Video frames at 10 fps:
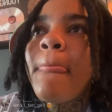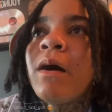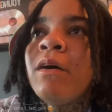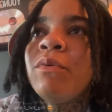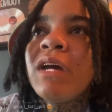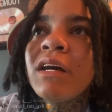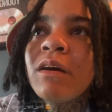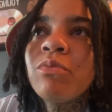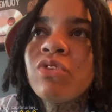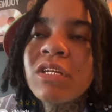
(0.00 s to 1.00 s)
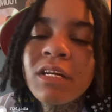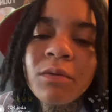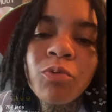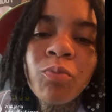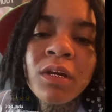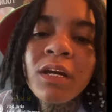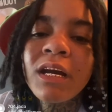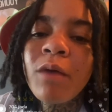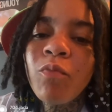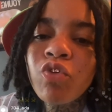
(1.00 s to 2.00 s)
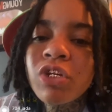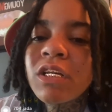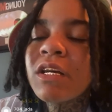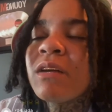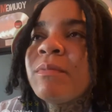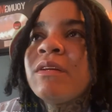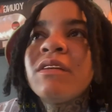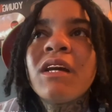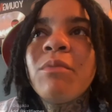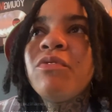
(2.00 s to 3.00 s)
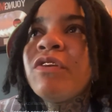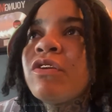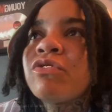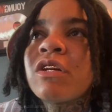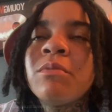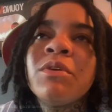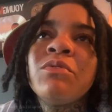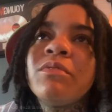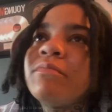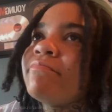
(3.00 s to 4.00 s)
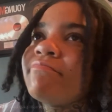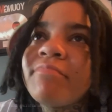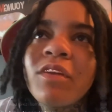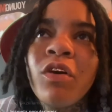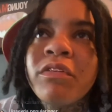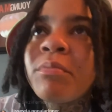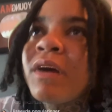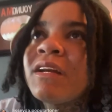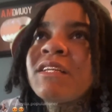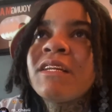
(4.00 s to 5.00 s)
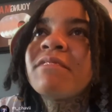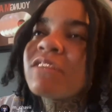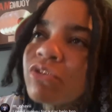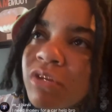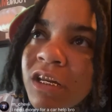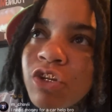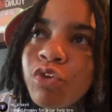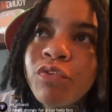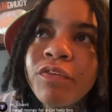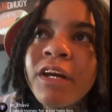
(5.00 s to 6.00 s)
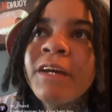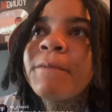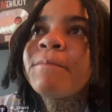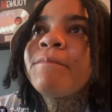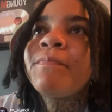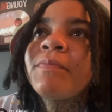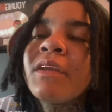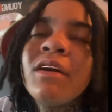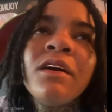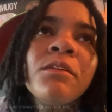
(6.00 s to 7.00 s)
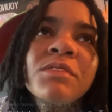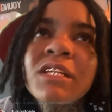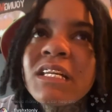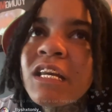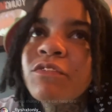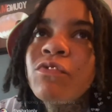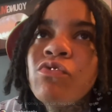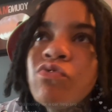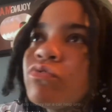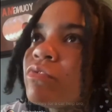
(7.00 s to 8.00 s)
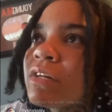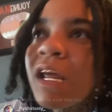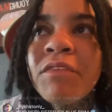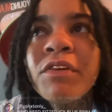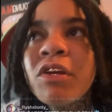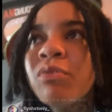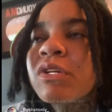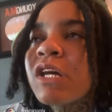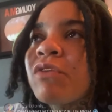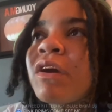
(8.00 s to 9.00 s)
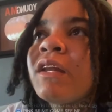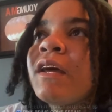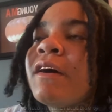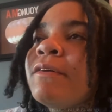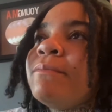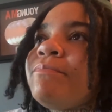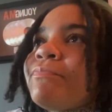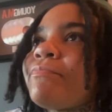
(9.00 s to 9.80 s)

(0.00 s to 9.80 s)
Um, we got a couple shit coming, man. I got more shit coming. A couple videos coming off the project, so stay tuned for that. Um, successful. That video is out right now.